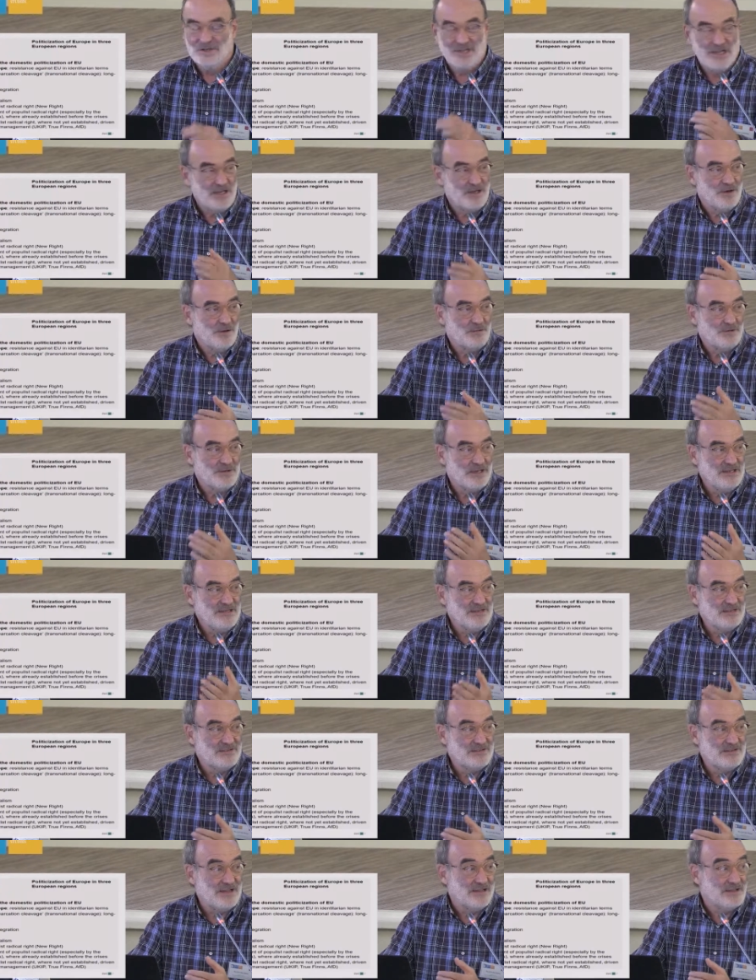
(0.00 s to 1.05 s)
then only in a
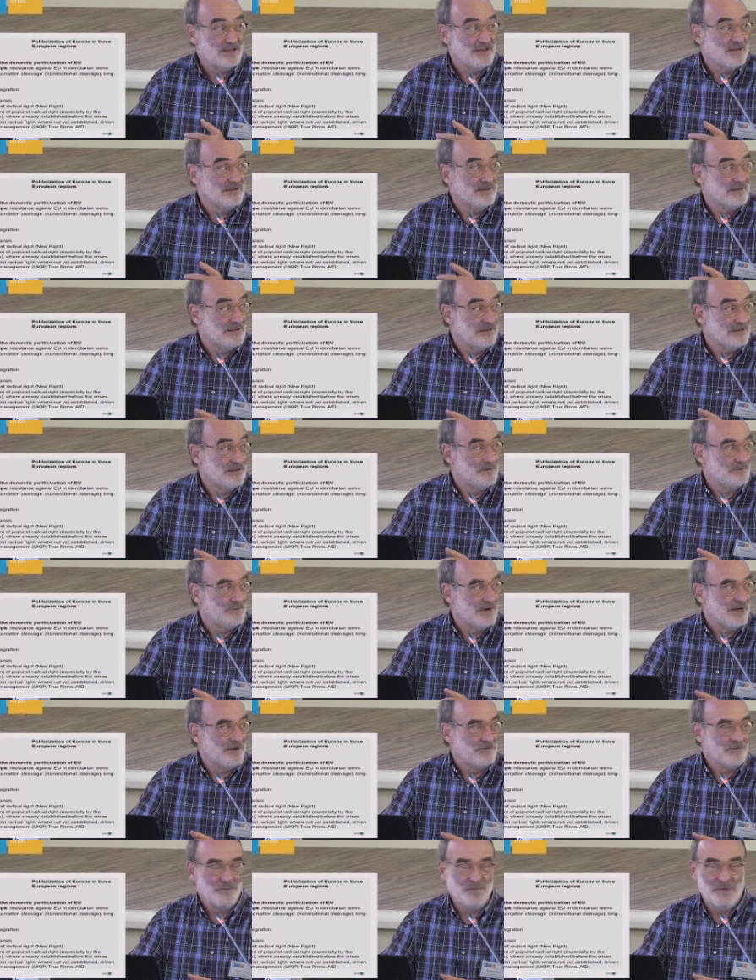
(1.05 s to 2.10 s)
second uh,
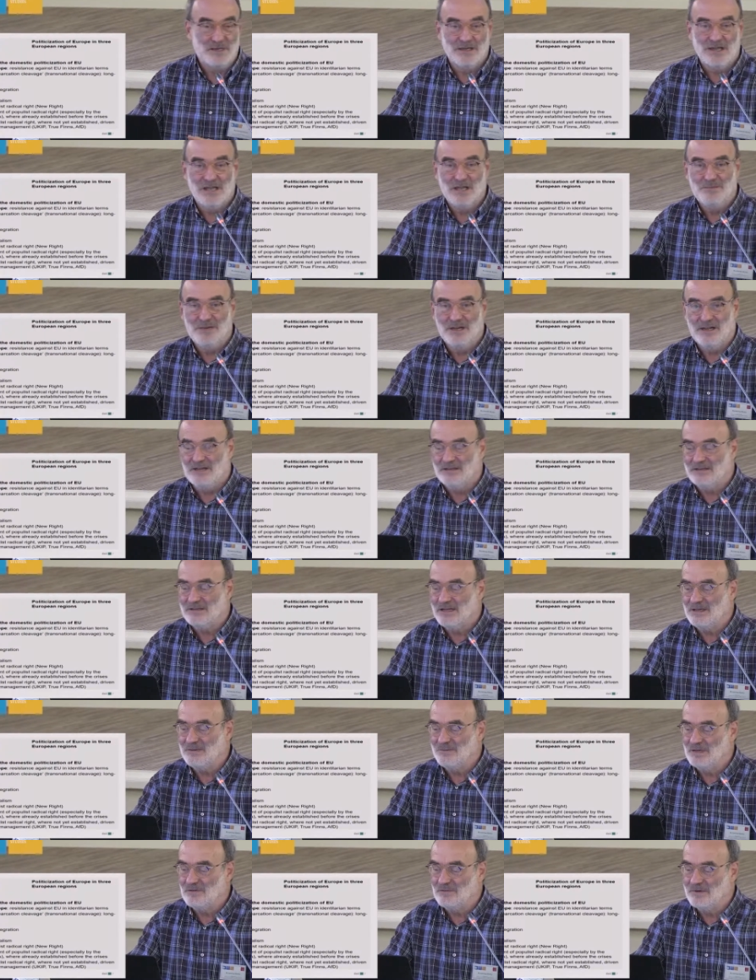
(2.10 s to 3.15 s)
round became an
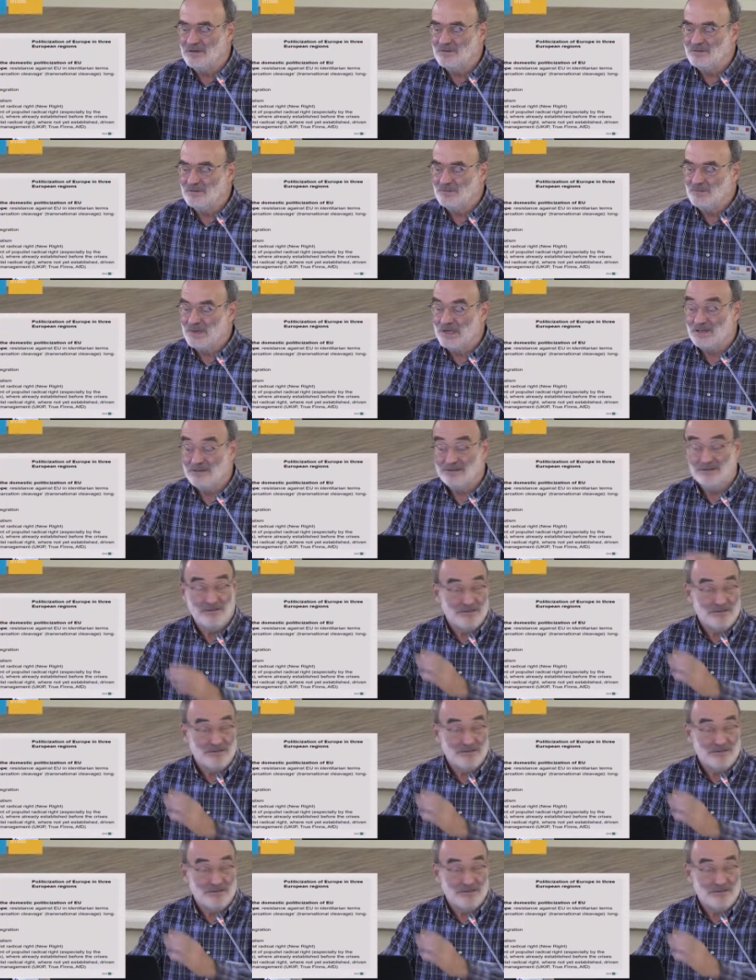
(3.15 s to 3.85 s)
anti-immigration party.